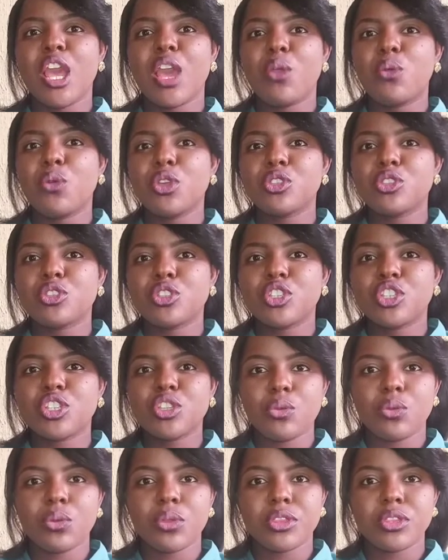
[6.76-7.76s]
I want to share
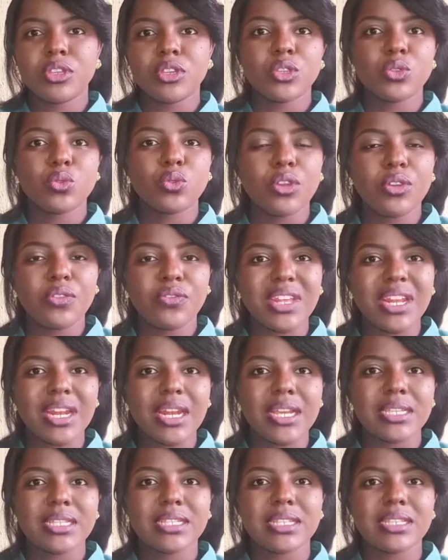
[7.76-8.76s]
with us one of the
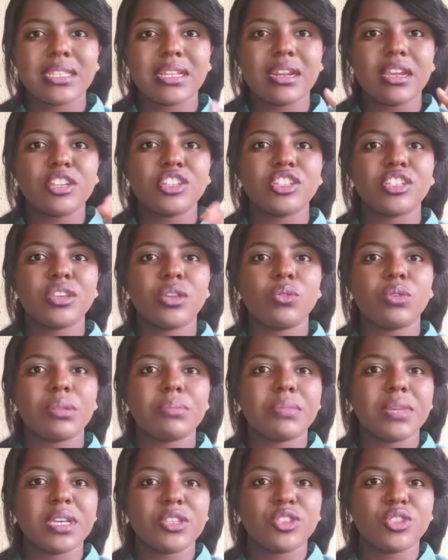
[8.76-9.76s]
lessons that I share with
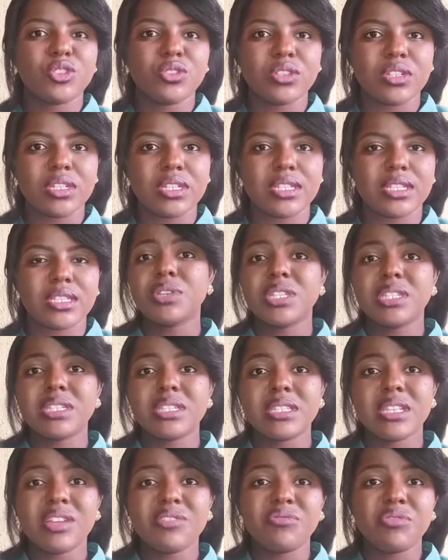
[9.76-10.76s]
my students just
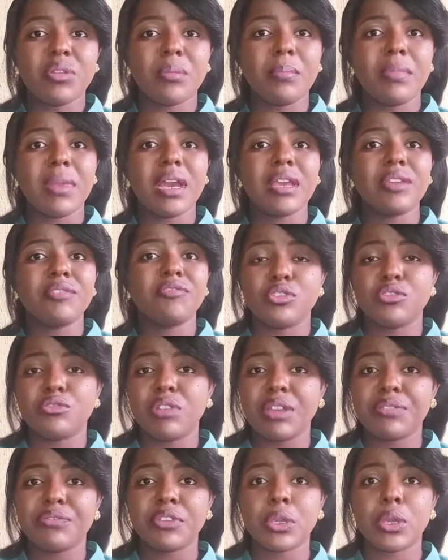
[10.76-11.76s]
start from my
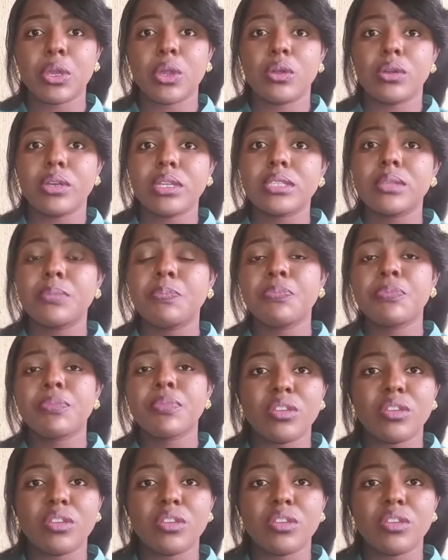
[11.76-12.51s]
graphic course.